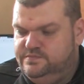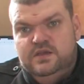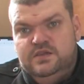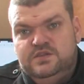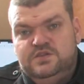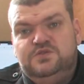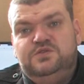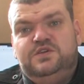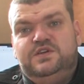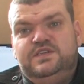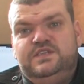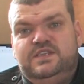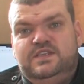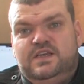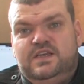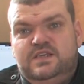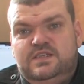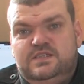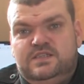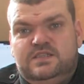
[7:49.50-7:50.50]
So there is a
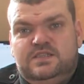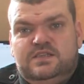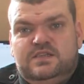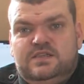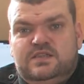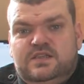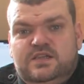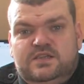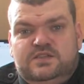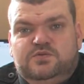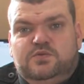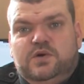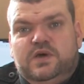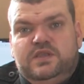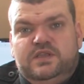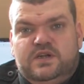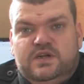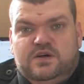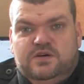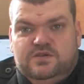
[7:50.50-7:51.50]
nice
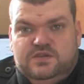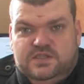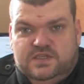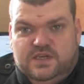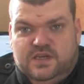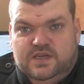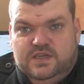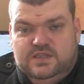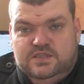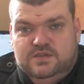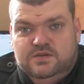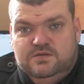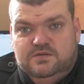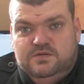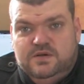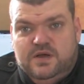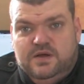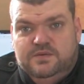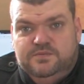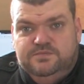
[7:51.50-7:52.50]
weather outside,
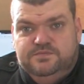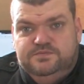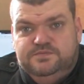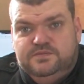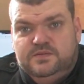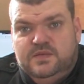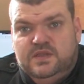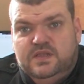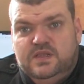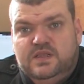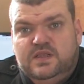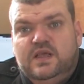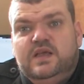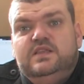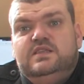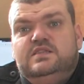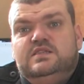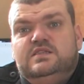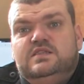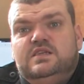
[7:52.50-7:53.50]
so
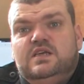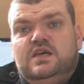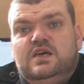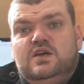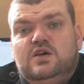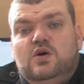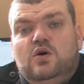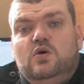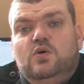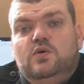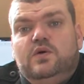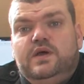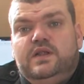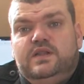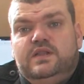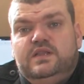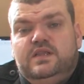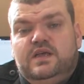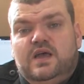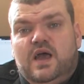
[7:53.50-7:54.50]
let's go
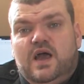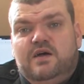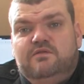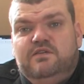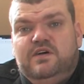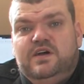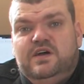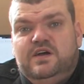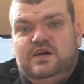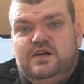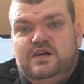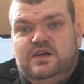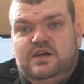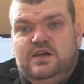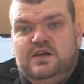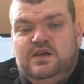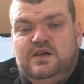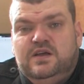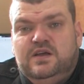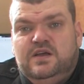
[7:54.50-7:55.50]
and have a
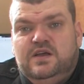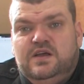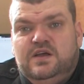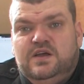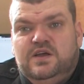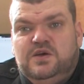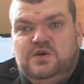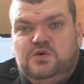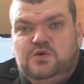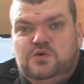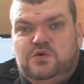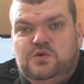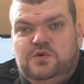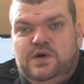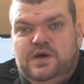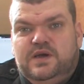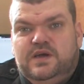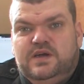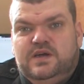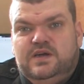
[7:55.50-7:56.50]

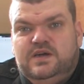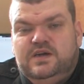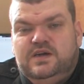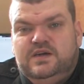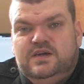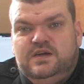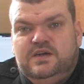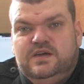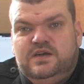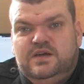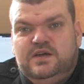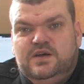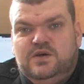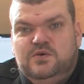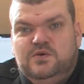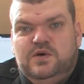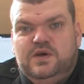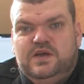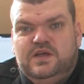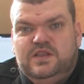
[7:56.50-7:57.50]

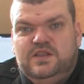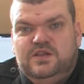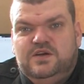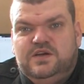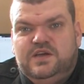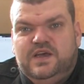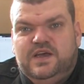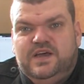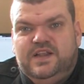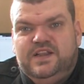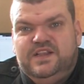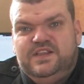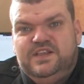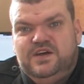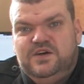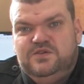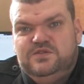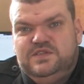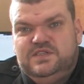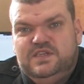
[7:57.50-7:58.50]
quick look at it
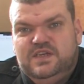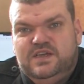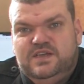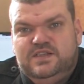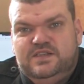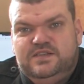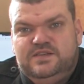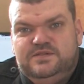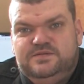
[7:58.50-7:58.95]
outside.